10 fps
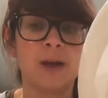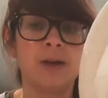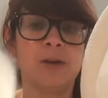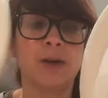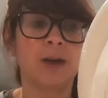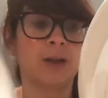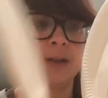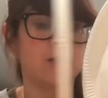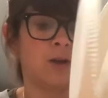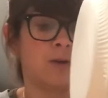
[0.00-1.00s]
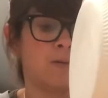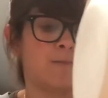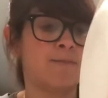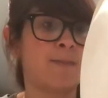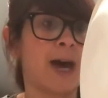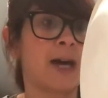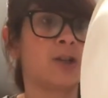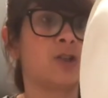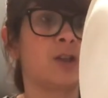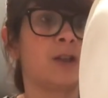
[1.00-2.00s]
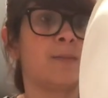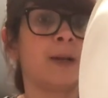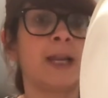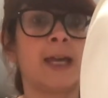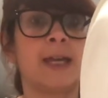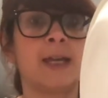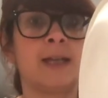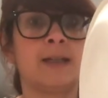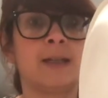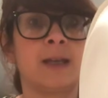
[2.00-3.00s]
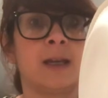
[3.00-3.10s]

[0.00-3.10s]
You're going to match the plate